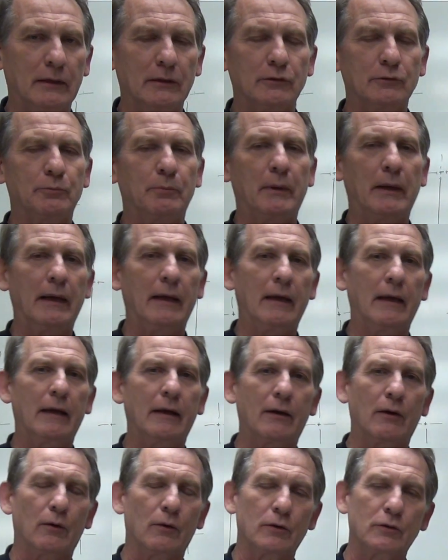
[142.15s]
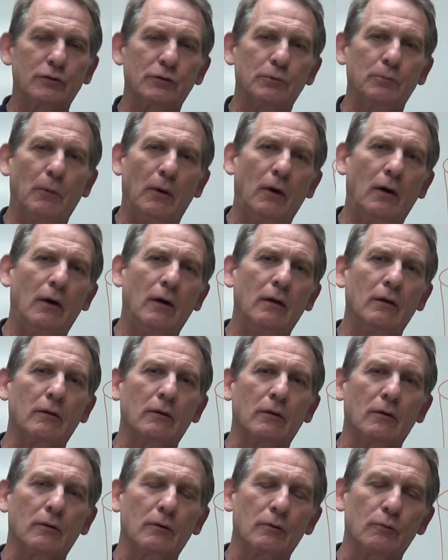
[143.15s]
as big or small
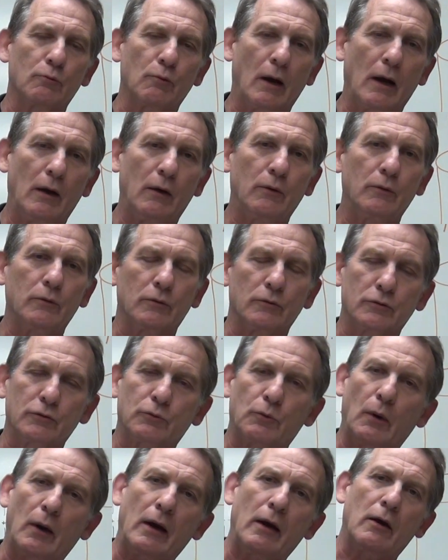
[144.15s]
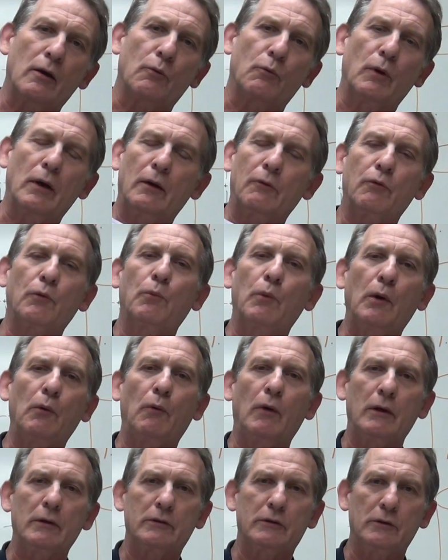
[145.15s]
or round or square or whatever we
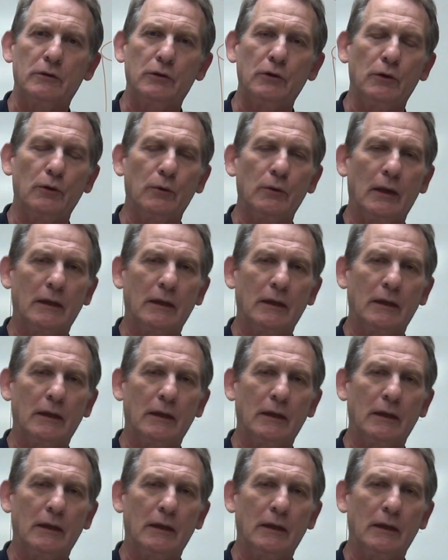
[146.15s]
want to do.